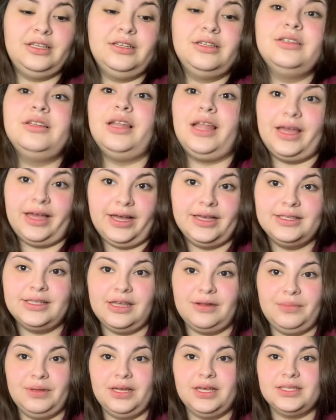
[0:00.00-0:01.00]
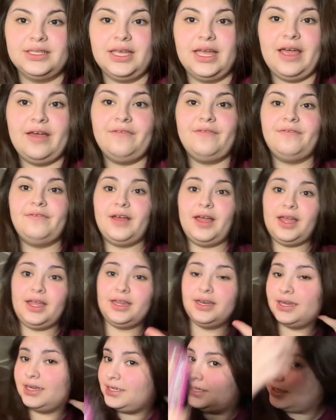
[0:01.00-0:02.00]
Like I said, because I have
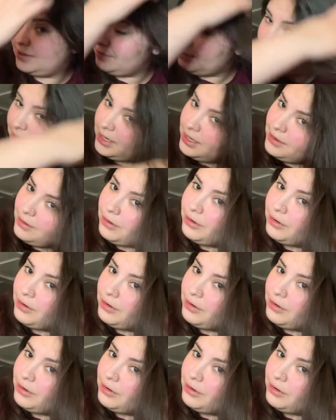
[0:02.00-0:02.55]
fine to medium. Oh